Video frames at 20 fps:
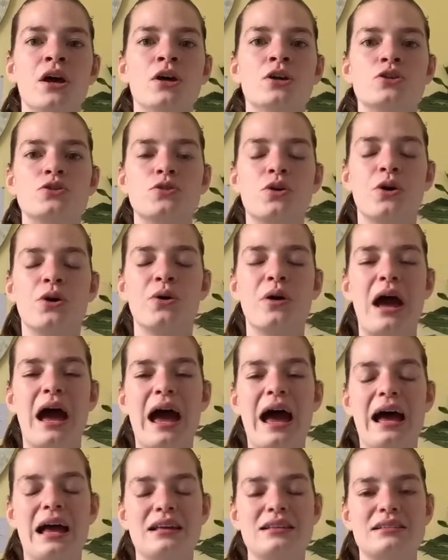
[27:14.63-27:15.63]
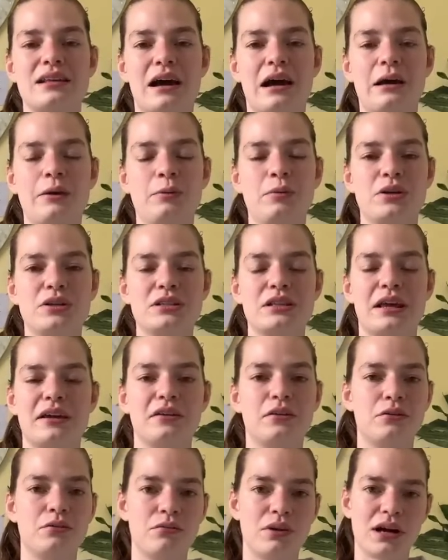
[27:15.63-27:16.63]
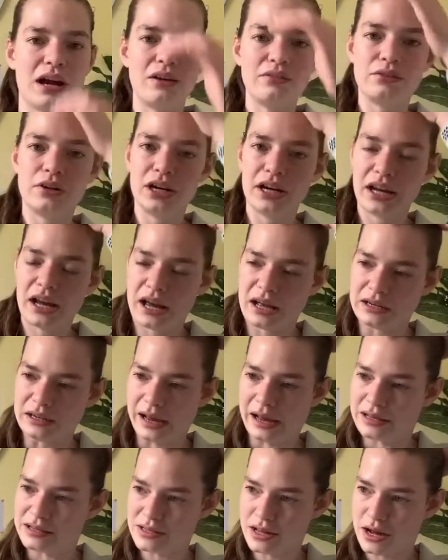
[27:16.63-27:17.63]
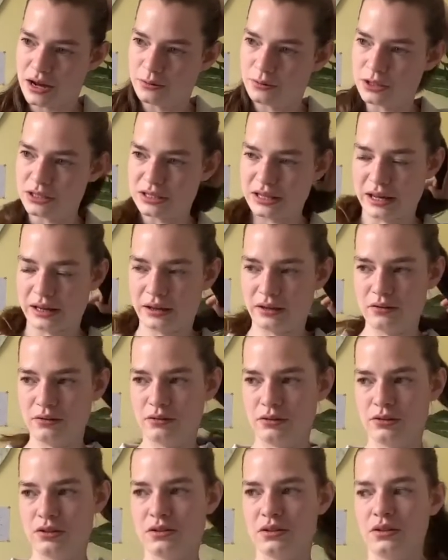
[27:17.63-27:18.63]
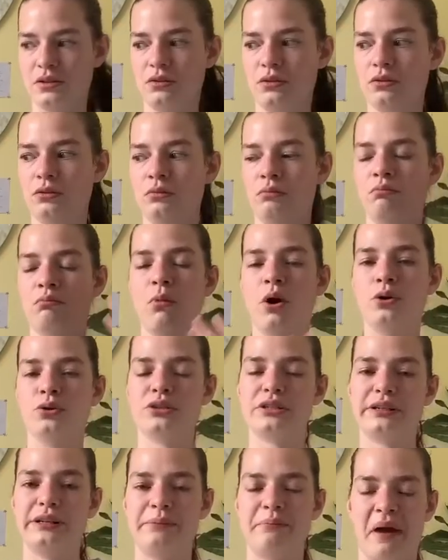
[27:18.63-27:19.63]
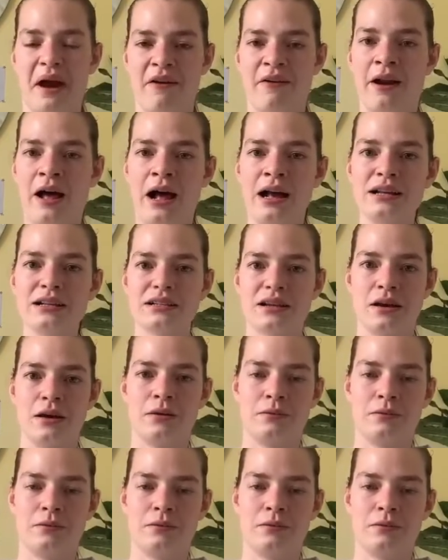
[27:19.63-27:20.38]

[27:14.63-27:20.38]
So as I was like recovering and as I was like still mostly paralyzed,